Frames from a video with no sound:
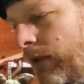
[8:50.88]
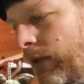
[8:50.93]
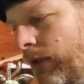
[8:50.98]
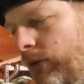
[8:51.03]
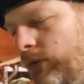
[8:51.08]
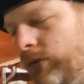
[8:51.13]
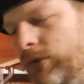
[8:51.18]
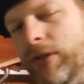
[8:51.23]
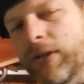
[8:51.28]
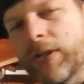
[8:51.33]

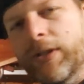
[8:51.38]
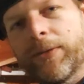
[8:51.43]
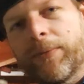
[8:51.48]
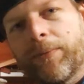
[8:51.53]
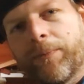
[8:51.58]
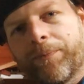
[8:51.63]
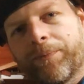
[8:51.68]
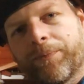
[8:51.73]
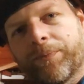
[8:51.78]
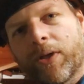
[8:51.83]
closely,
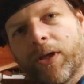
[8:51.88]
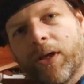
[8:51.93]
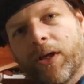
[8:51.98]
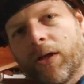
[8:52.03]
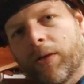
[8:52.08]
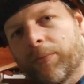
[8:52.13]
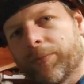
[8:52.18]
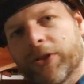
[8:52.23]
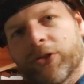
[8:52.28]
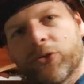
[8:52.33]

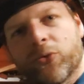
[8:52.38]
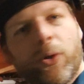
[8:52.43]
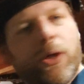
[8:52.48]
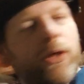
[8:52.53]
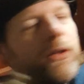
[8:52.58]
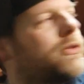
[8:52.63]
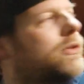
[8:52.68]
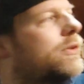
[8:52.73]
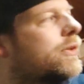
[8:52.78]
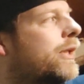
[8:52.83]
this
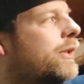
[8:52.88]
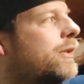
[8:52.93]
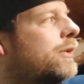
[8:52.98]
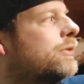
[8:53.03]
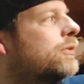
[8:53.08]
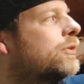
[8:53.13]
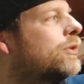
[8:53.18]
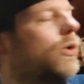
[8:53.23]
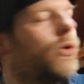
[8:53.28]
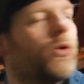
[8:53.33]
welder
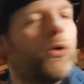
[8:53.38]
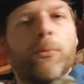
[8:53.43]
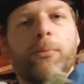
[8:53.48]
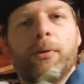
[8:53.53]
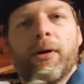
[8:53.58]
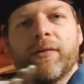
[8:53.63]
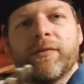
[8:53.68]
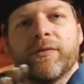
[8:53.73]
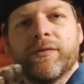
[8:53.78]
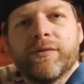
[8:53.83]
cannot go
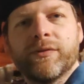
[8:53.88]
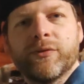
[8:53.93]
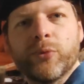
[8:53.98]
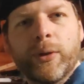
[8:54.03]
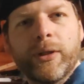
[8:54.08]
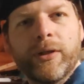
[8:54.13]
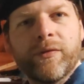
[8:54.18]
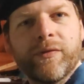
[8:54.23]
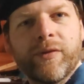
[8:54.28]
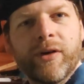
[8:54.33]
above
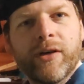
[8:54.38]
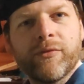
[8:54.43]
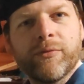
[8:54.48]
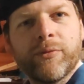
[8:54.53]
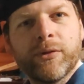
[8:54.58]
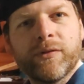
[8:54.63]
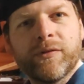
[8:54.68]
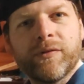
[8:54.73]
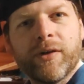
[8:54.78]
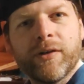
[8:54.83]

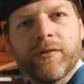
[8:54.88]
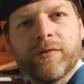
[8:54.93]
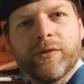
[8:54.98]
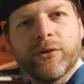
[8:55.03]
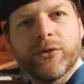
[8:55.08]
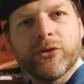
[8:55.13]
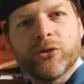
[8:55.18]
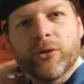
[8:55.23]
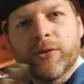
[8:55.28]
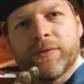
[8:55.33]
25.5
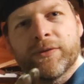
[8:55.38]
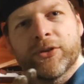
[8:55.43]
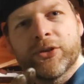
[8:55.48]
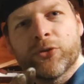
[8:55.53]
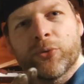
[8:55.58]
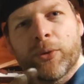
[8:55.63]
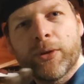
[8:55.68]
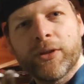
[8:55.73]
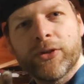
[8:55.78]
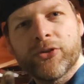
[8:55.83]
volts, so if
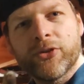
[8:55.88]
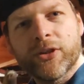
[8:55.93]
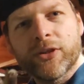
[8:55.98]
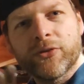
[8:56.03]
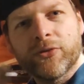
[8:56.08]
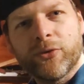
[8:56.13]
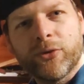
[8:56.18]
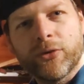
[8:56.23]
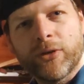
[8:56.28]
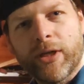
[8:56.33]
it's
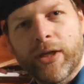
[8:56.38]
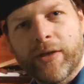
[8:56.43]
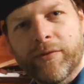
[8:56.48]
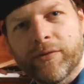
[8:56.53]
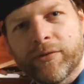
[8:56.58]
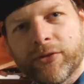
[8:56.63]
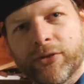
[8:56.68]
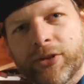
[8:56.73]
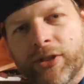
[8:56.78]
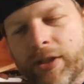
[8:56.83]
26 volt I
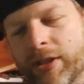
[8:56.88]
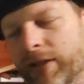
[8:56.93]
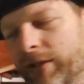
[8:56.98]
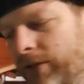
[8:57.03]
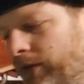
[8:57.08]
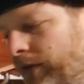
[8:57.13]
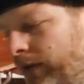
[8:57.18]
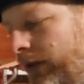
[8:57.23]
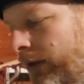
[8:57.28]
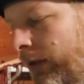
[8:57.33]
haven't said
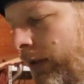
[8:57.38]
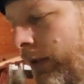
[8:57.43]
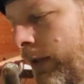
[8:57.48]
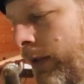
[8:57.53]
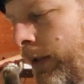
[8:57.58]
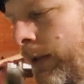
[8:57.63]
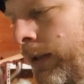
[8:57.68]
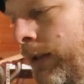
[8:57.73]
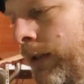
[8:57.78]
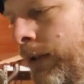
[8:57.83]
anything.
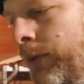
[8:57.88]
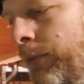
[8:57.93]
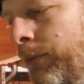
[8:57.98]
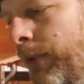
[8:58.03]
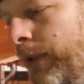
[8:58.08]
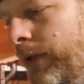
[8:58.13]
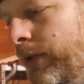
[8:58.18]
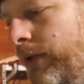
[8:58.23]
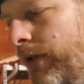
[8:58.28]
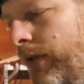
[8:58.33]

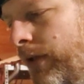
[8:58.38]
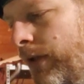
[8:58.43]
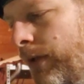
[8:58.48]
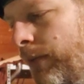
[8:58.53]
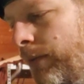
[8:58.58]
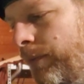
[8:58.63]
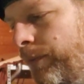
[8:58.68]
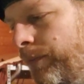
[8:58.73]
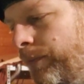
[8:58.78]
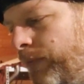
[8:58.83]
But
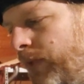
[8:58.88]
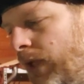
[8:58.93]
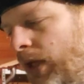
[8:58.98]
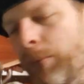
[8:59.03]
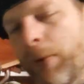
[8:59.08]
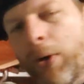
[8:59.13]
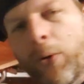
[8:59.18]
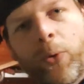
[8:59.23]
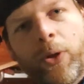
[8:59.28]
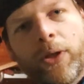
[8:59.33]

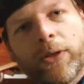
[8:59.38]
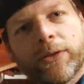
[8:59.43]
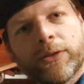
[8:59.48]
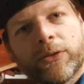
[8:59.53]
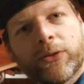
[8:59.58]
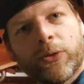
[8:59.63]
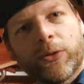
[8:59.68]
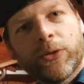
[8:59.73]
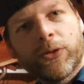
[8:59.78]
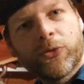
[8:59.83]
in my welding
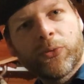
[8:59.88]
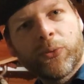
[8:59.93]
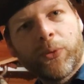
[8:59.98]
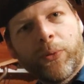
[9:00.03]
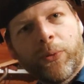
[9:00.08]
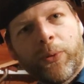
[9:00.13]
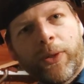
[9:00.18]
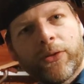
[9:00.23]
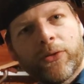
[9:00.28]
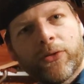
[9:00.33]
course
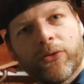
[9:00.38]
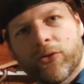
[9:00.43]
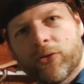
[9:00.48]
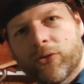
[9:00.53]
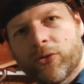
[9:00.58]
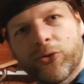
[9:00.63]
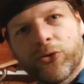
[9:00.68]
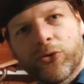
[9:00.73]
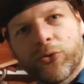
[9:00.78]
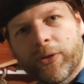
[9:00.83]
we went
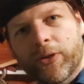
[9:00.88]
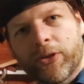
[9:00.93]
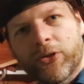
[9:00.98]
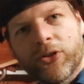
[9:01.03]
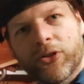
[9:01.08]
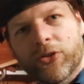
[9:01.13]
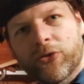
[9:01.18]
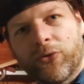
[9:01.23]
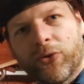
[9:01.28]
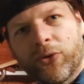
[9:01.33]
to
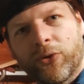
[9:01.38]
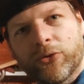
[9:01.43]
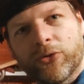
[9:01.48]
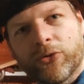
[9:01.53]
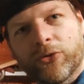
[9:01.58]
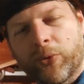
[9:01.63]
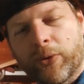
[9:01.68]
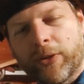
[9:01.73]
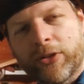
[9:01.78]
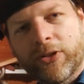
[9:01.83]
26
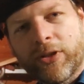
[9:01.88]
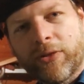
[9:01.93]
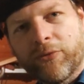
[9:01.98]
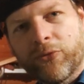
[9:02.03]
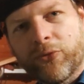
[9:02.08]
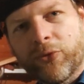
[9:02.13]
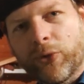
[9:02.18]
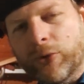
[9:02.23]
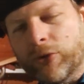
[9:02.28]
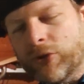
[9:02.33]
volts, 27
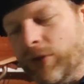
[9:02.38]
volts